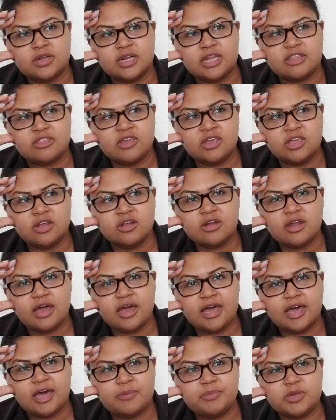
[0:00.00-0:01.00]
And I think you're not
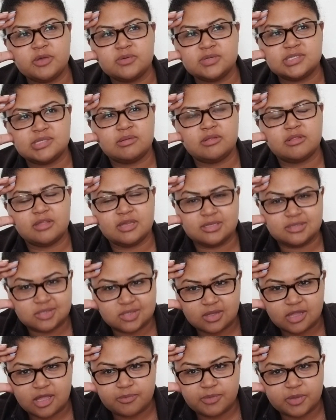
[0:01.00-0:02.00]
happy with some of the things
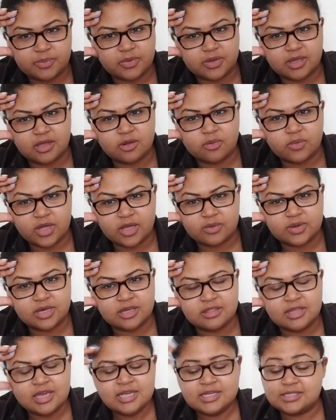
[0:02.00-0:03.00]
you let people get away with.